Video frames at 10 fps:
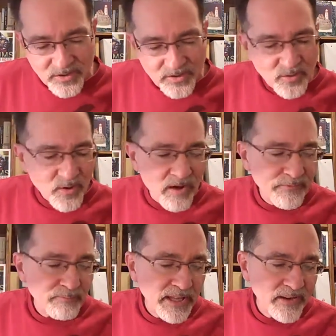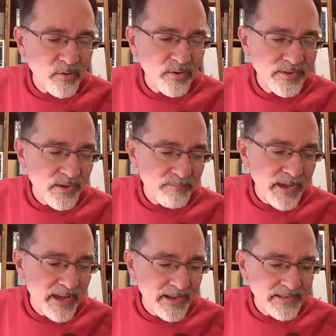You don't often play chords on
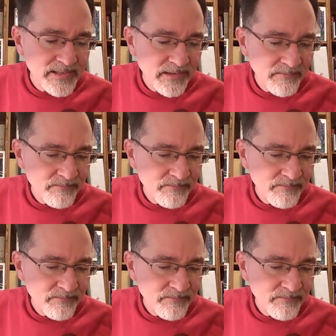bass,